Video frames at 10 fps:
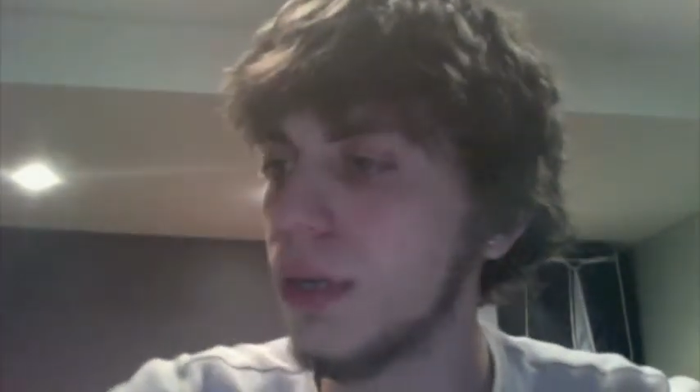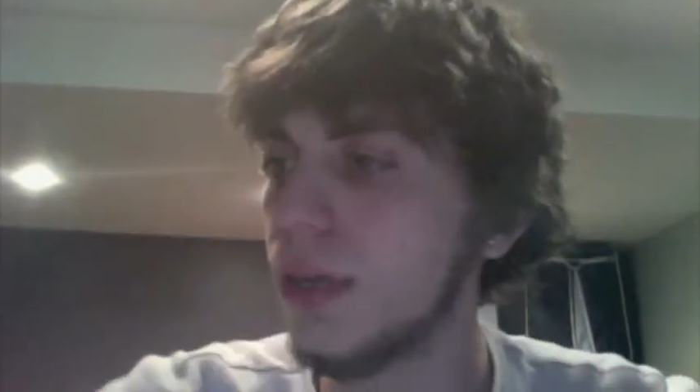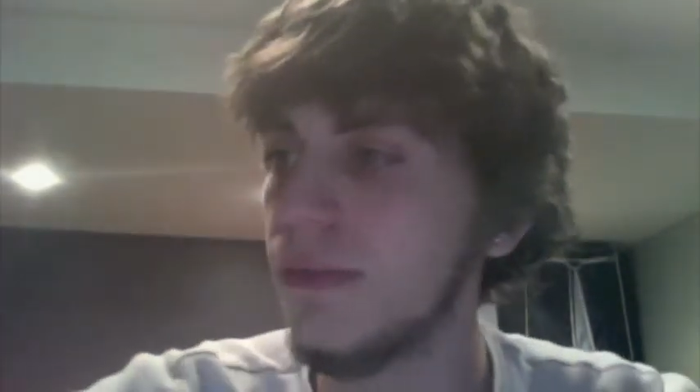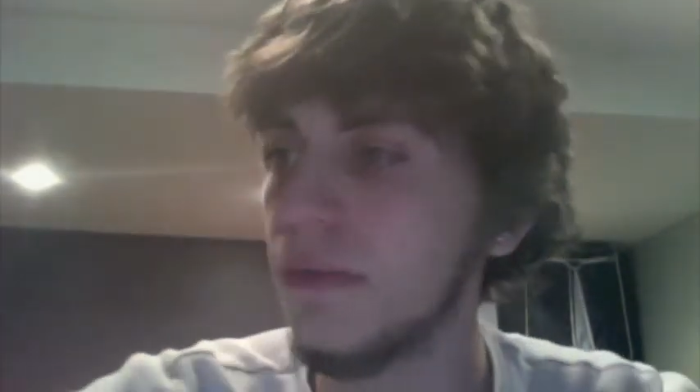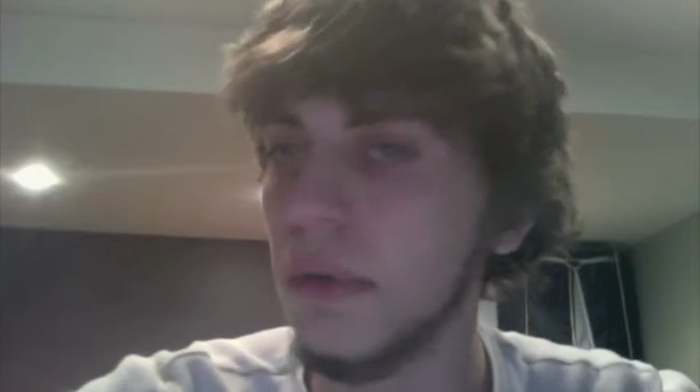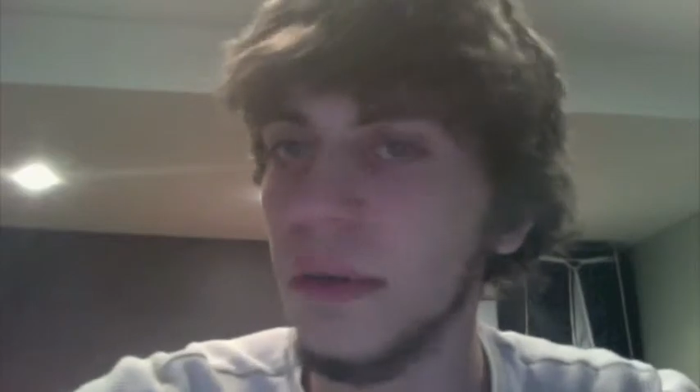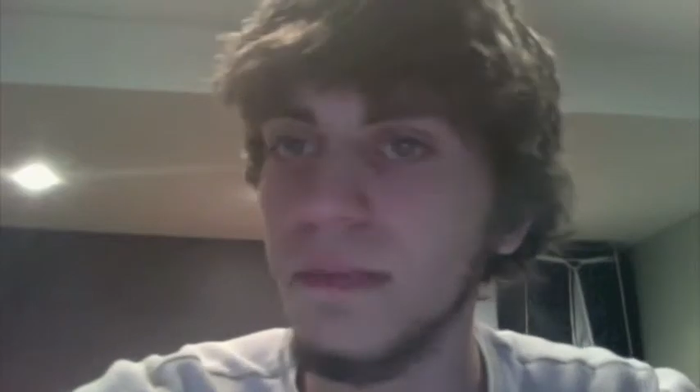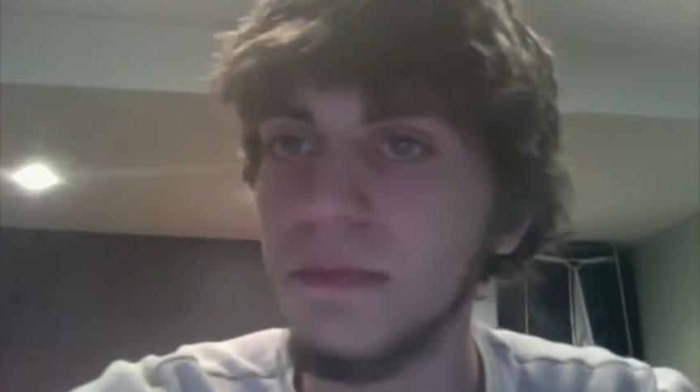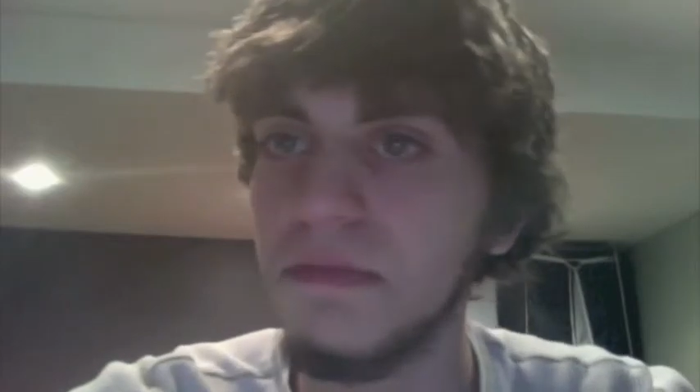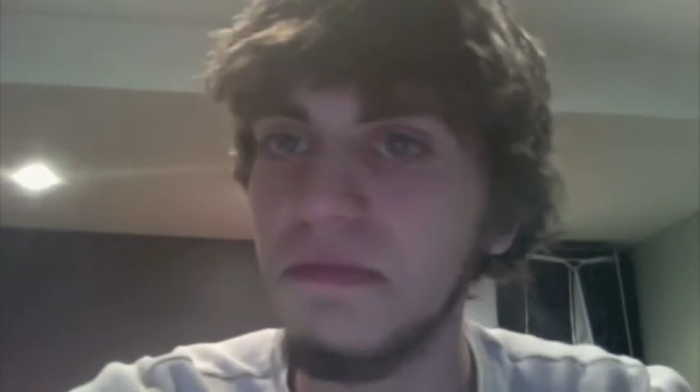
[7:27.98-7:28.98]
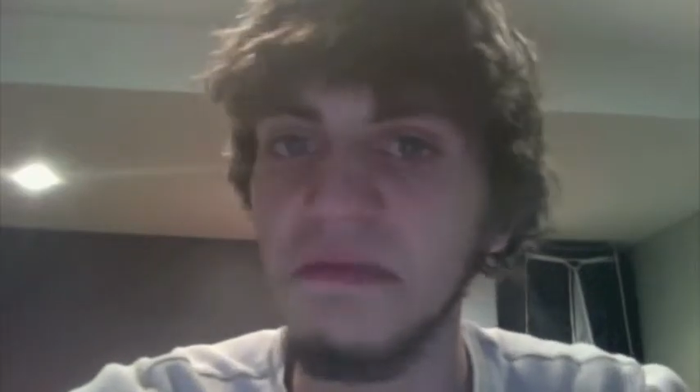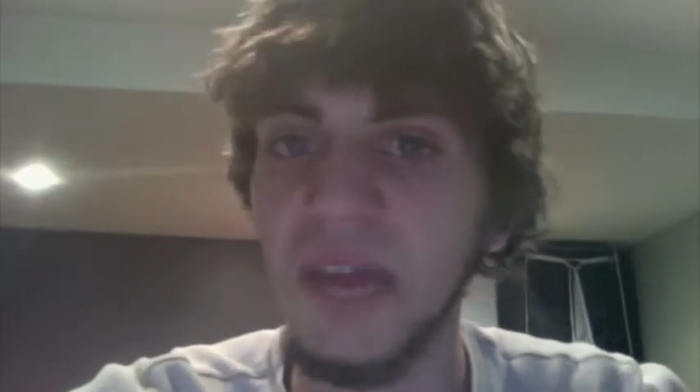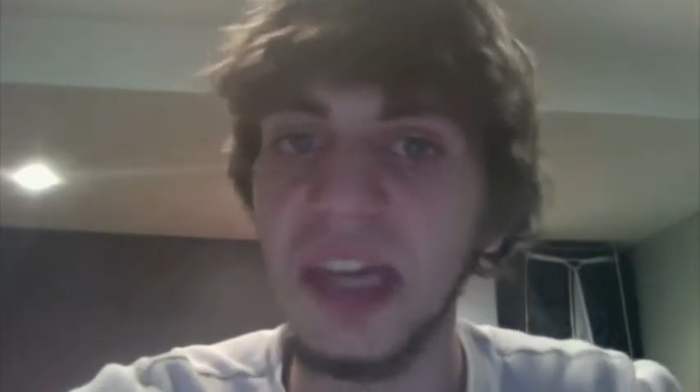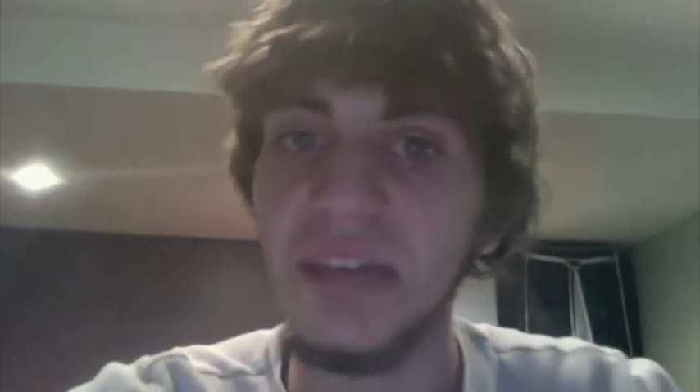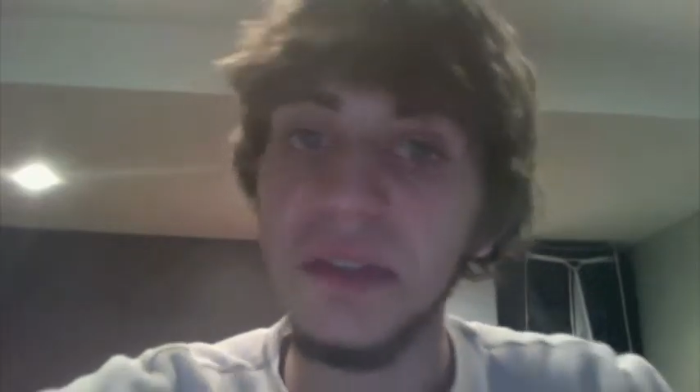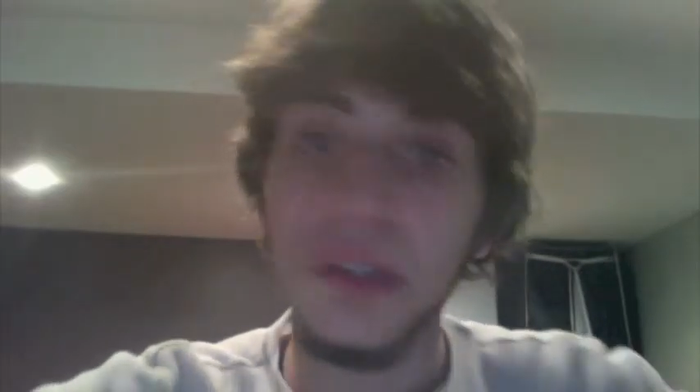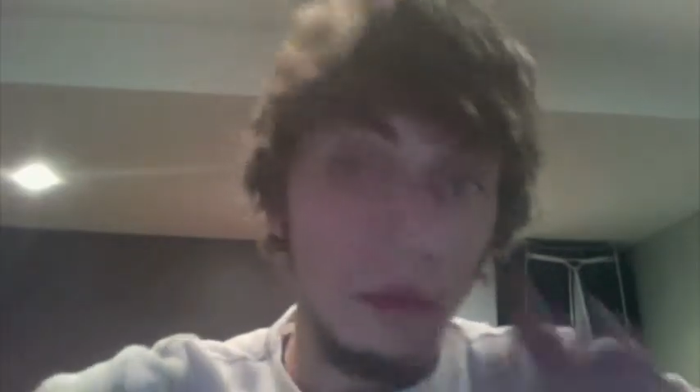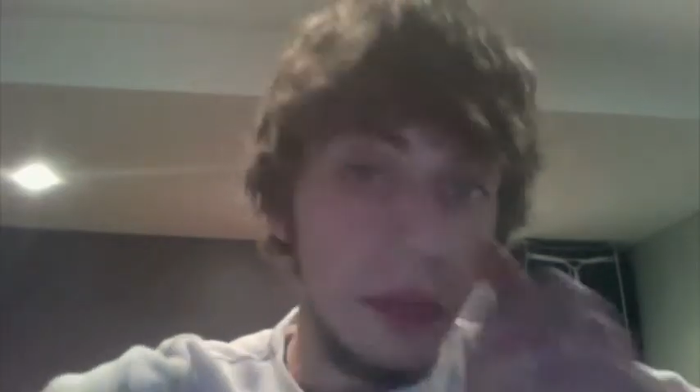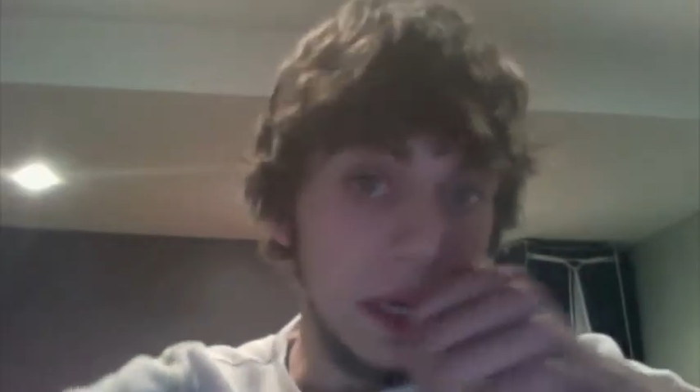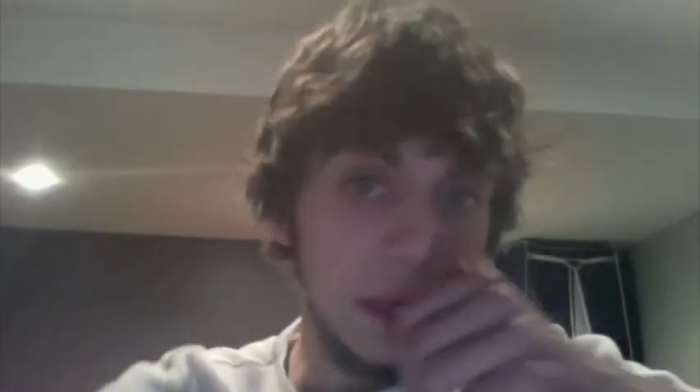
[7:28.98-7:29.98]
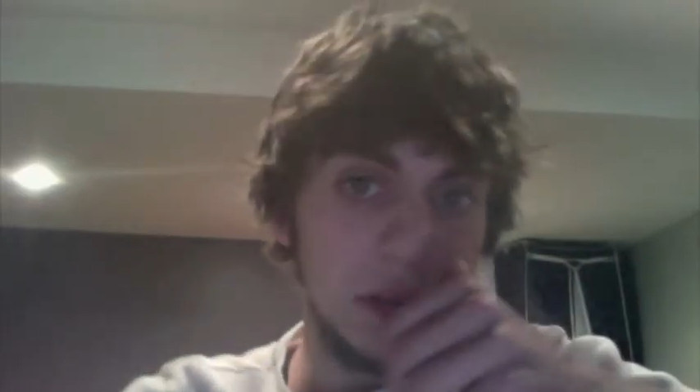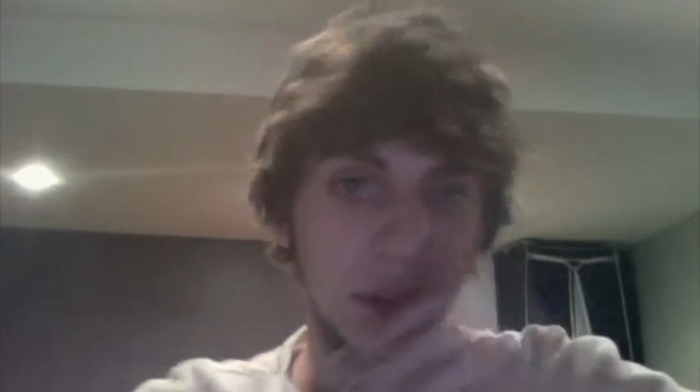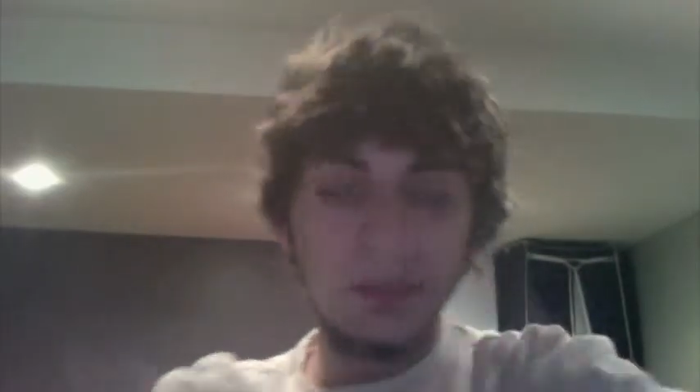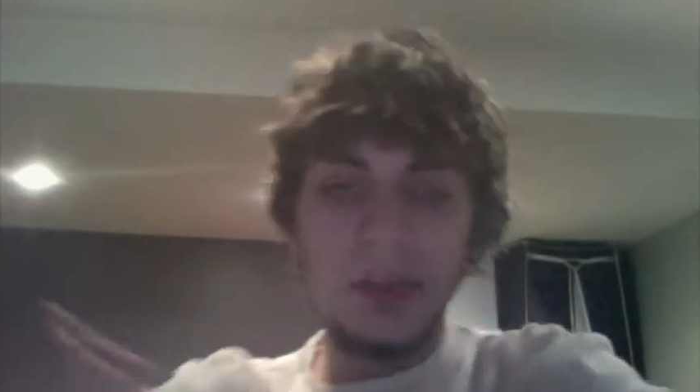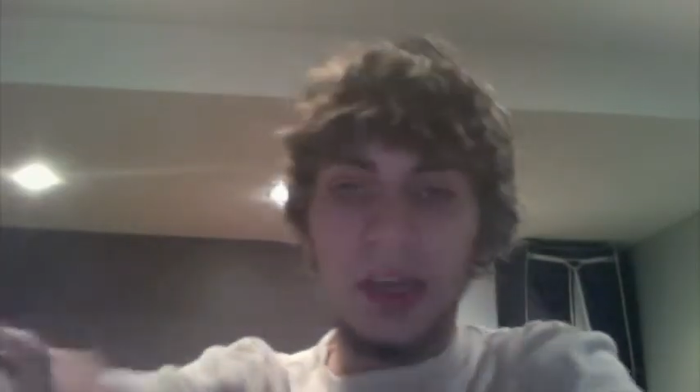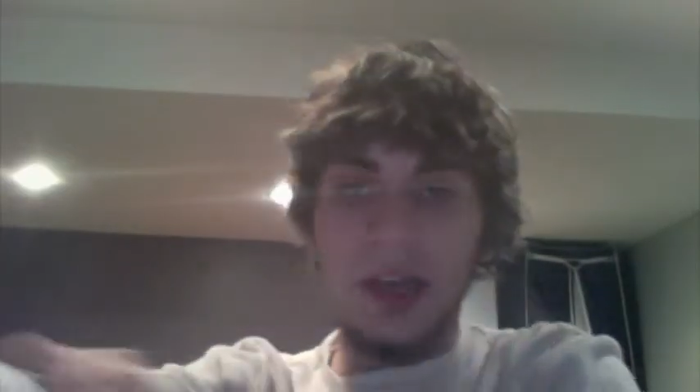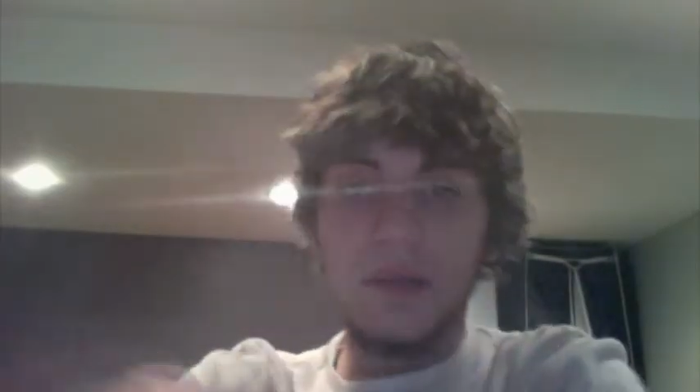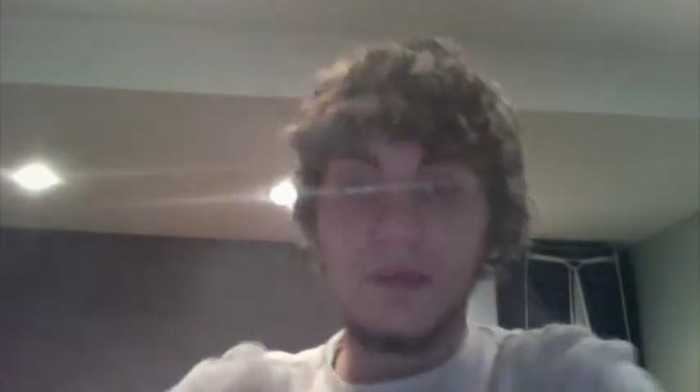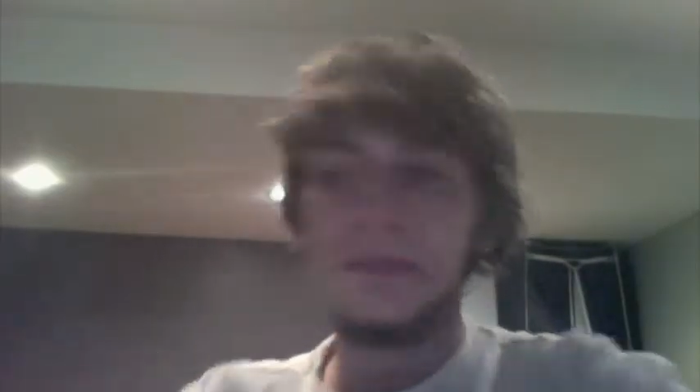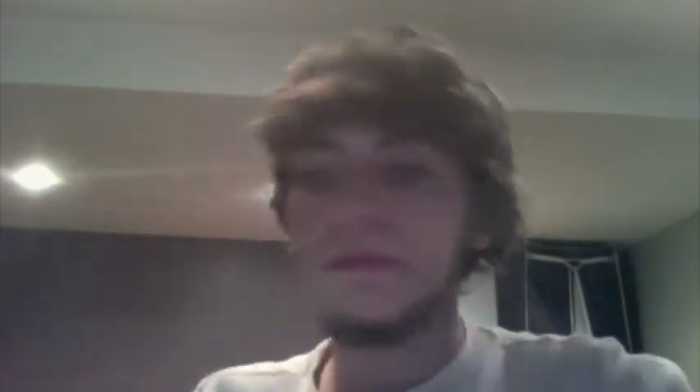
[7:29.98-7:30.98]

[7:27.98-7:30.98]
it for not even 2 minutes. I